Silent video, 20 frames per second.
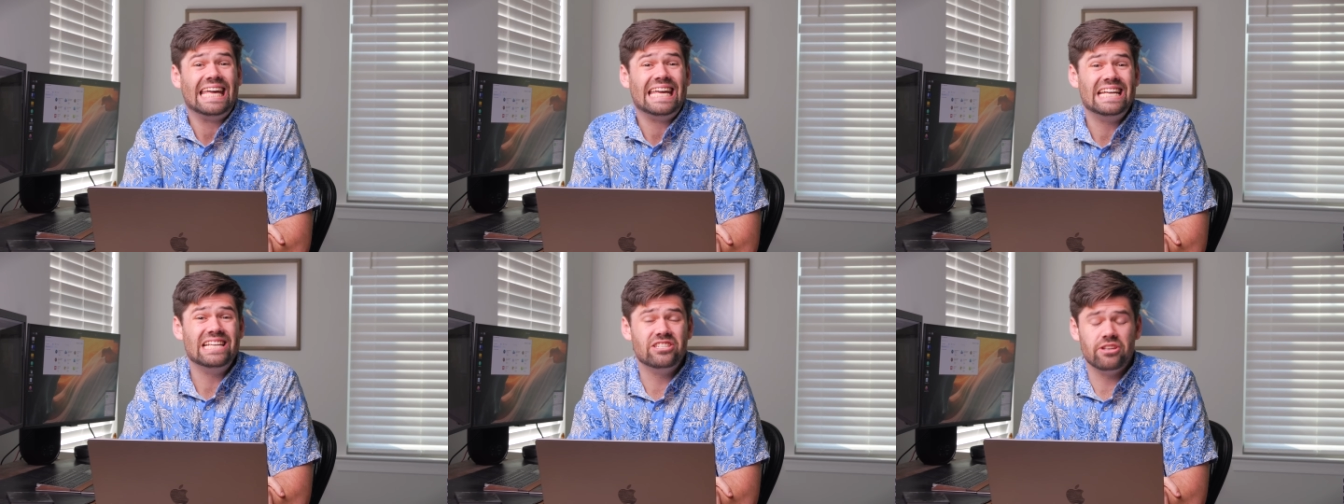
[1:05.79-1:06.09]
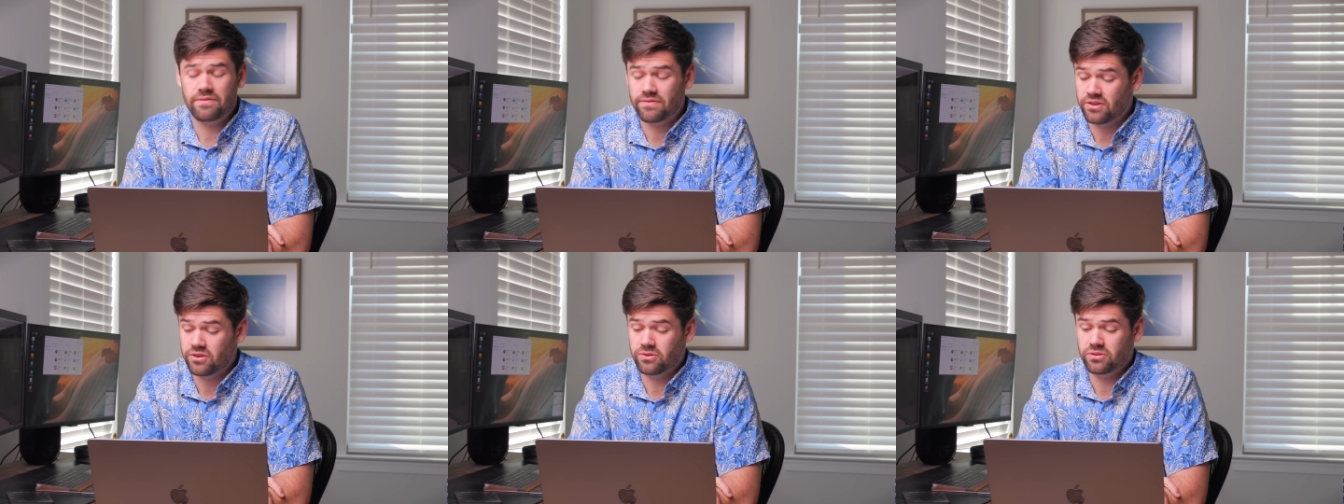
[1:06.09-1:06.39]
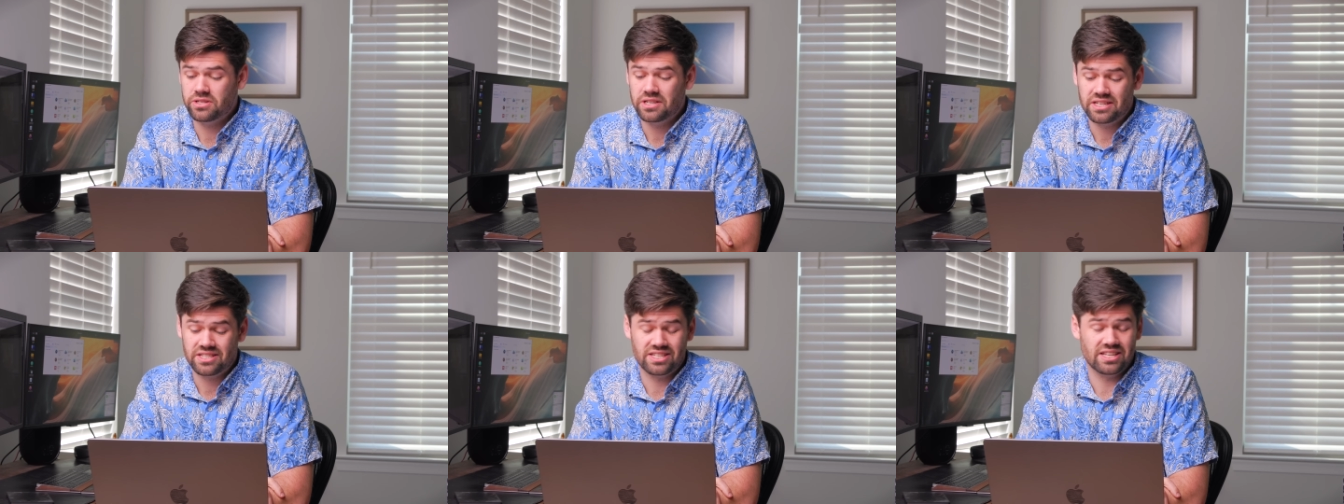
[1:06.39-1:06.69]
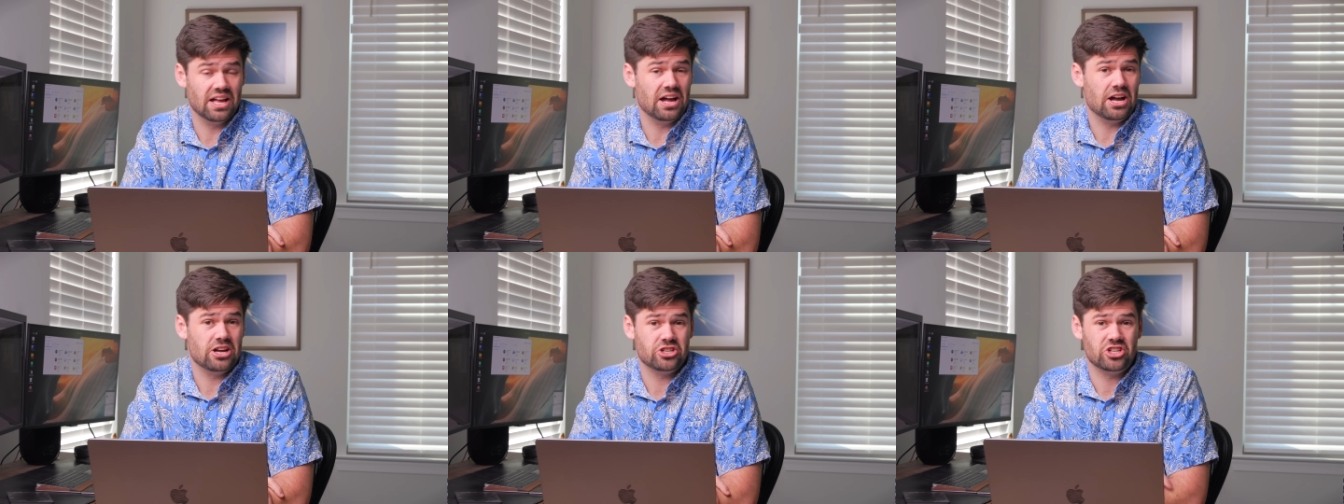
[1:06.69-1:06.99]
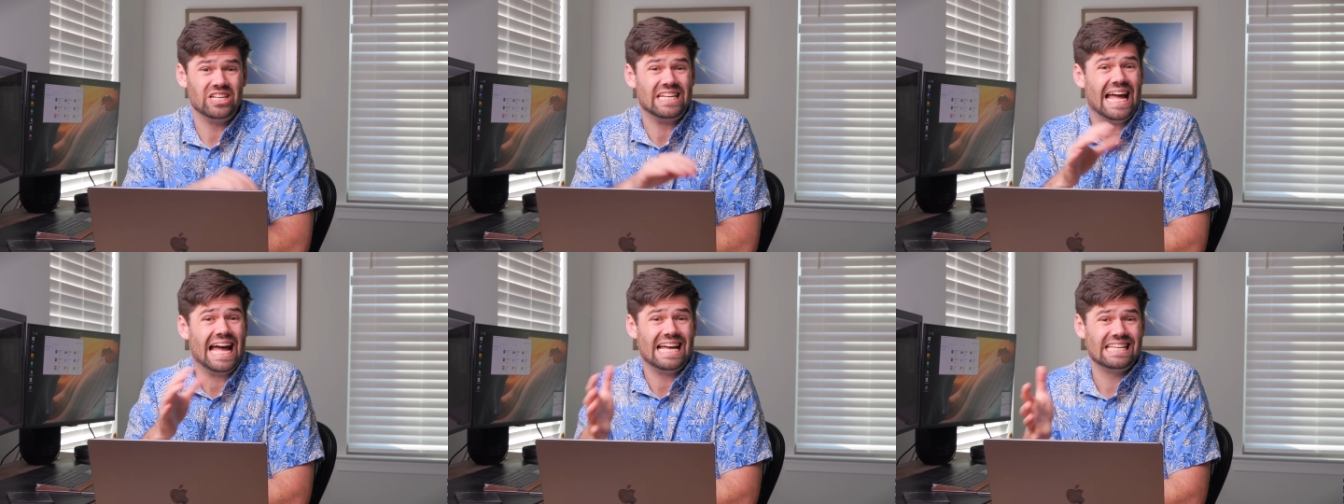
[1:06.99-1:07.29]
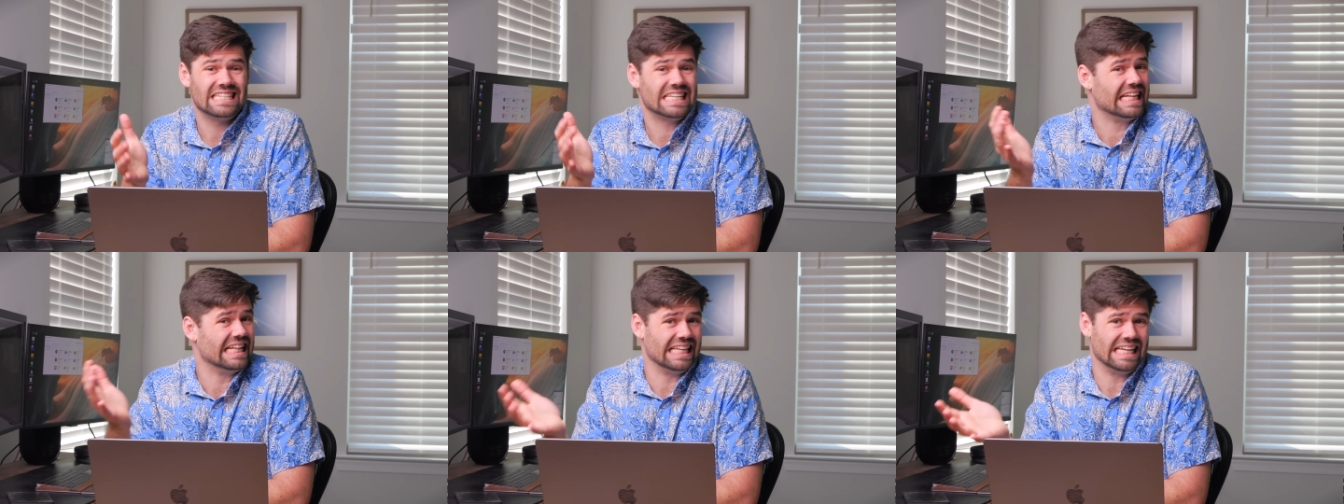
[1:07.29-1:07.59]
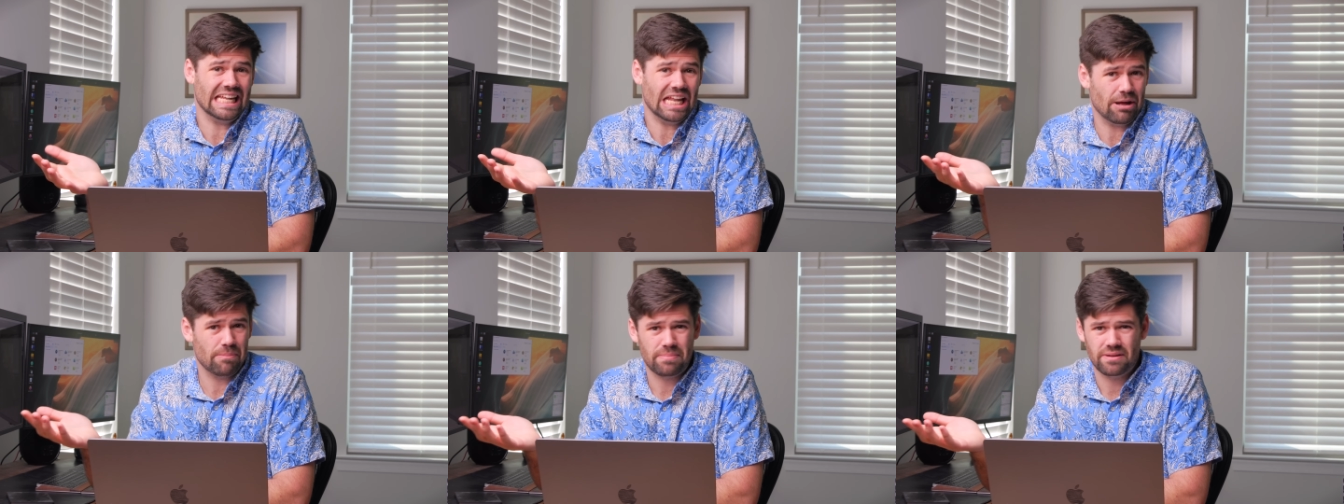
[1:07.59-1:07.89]
ease of use slash NAS
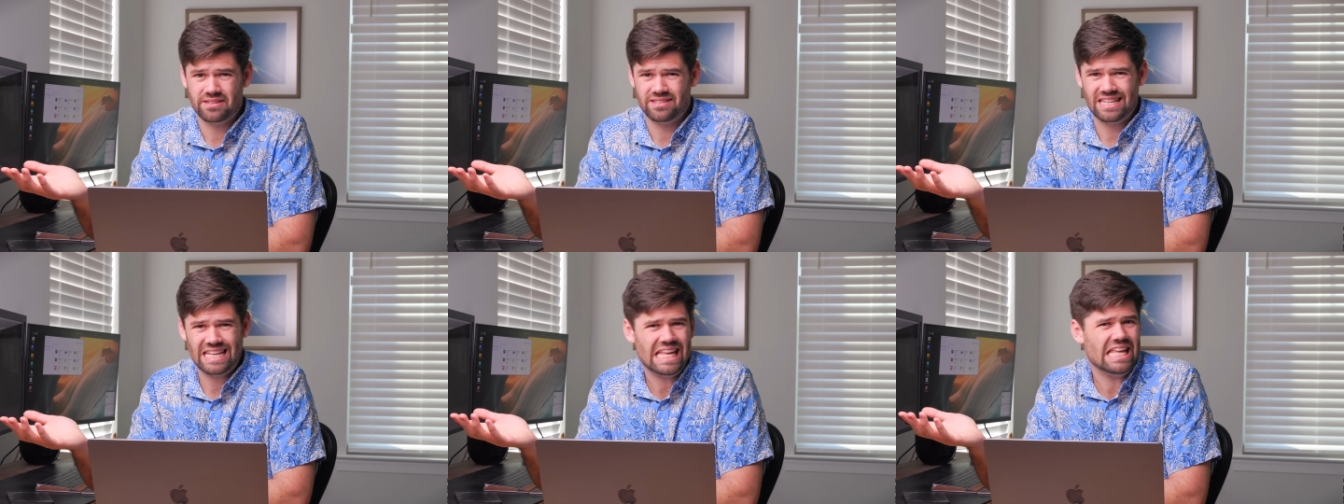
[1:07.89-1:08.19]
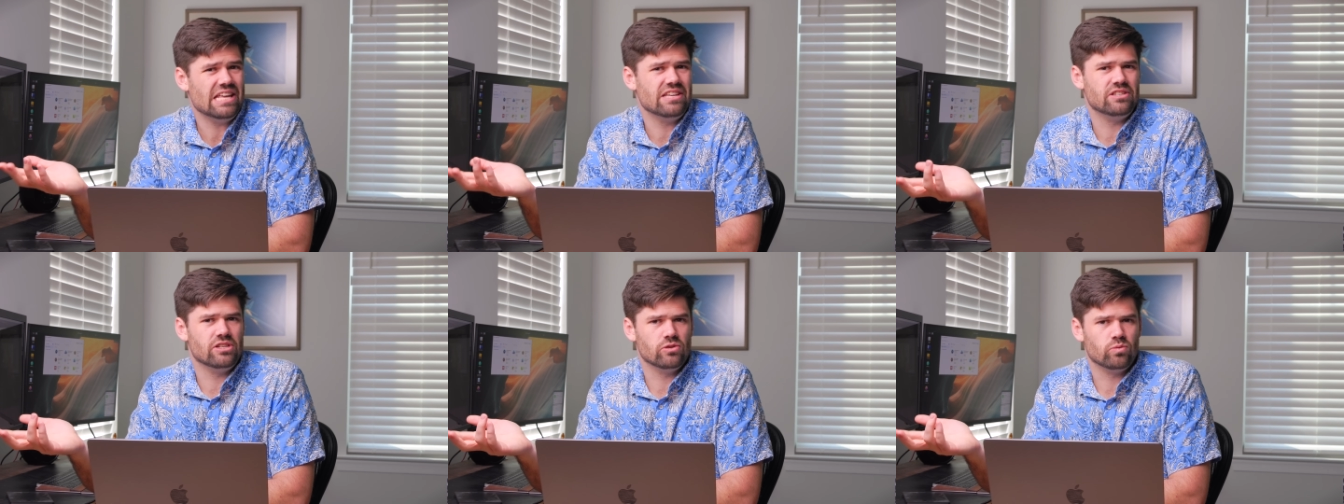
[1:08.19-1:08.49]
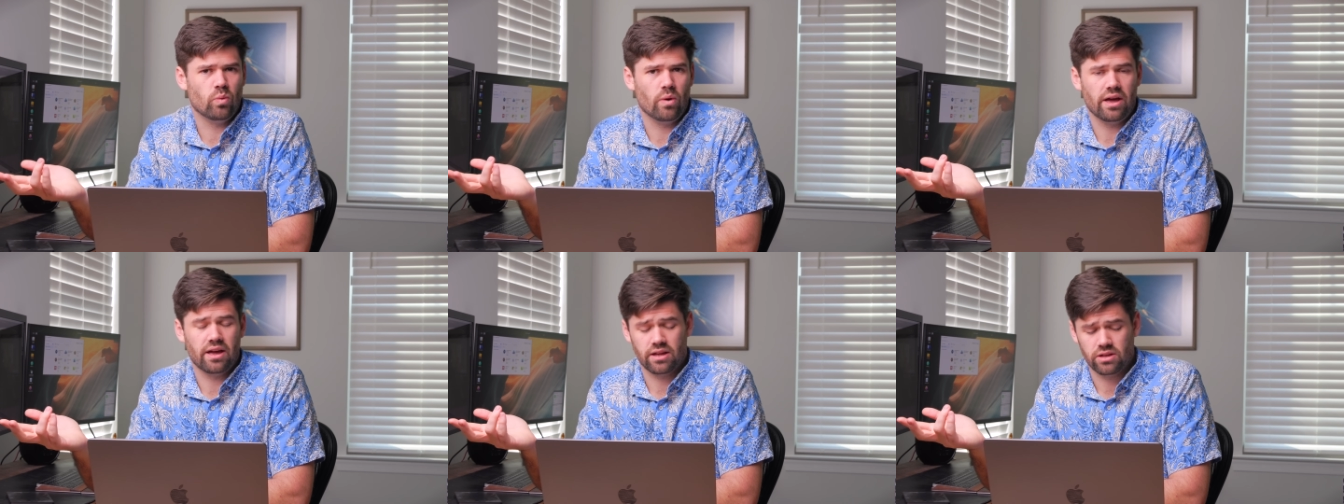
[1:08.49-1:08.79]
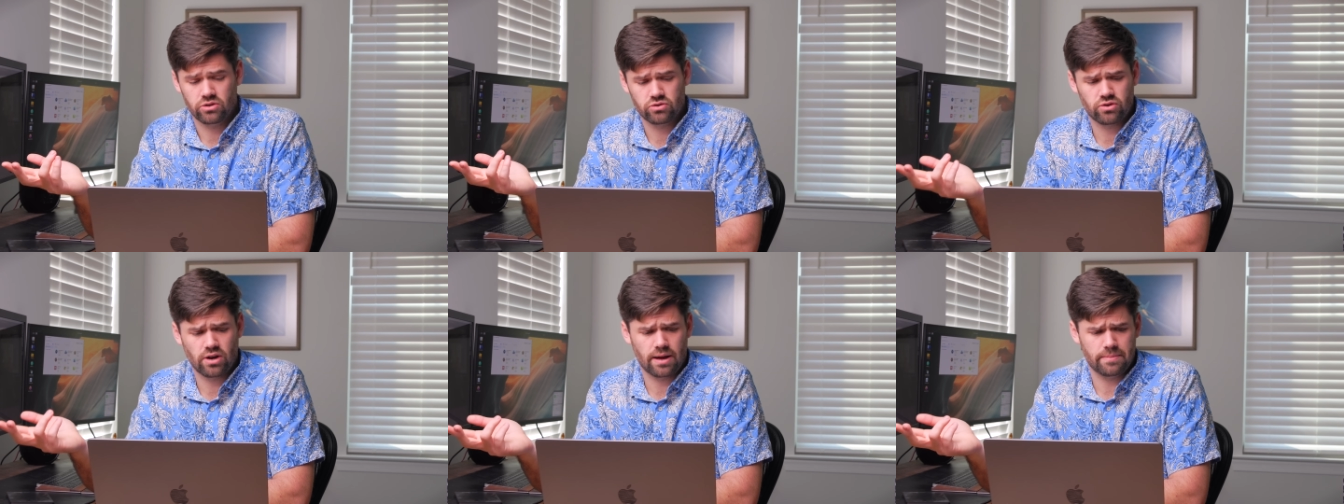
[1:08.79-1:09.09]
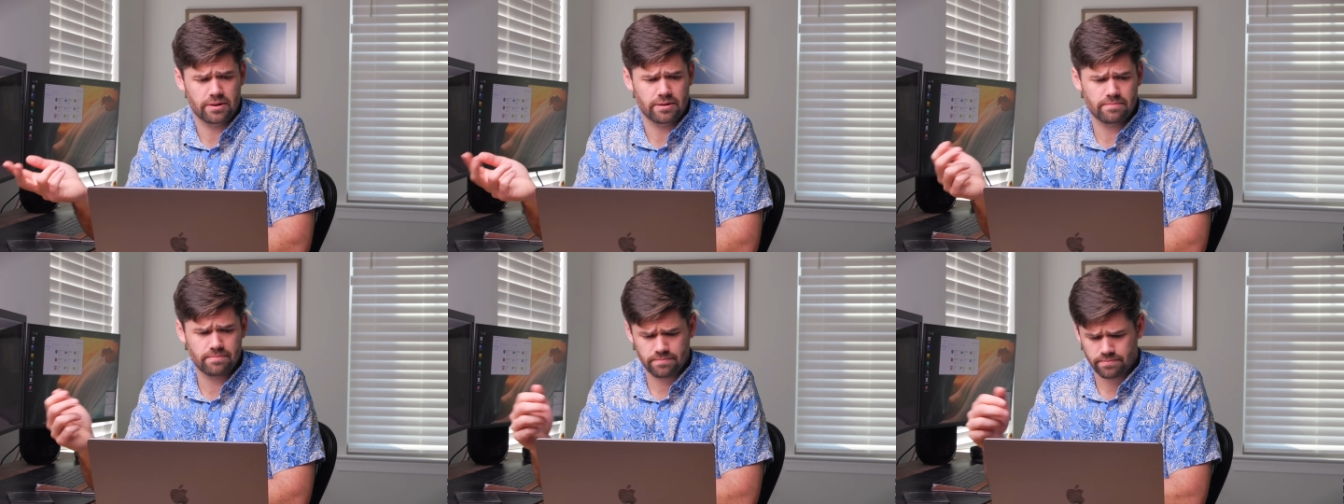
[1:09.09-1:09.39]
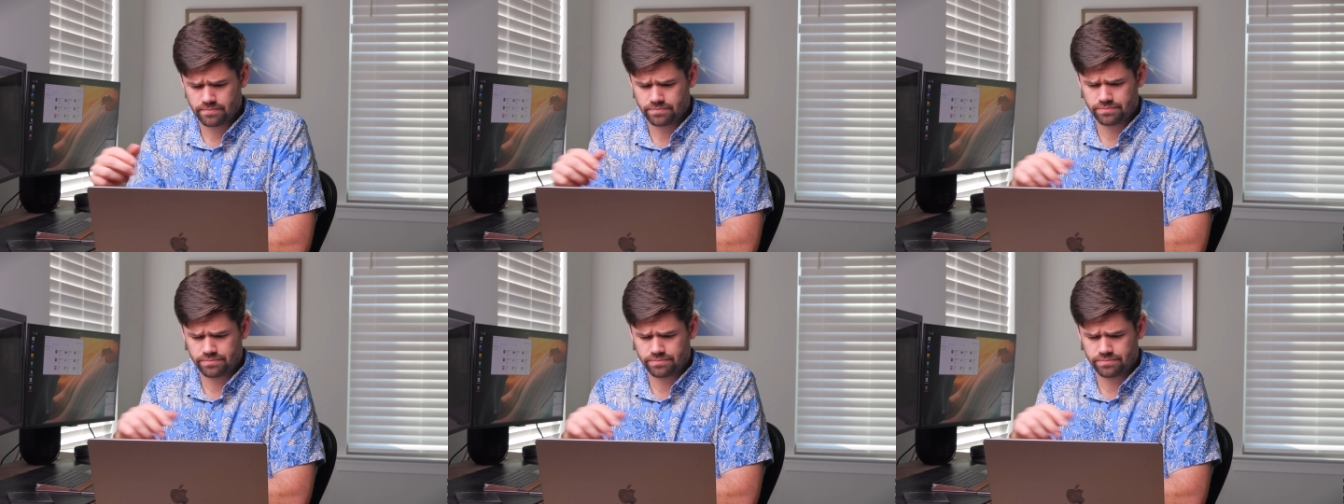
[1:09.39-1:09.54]
cleanup is the easiest way I can describe it.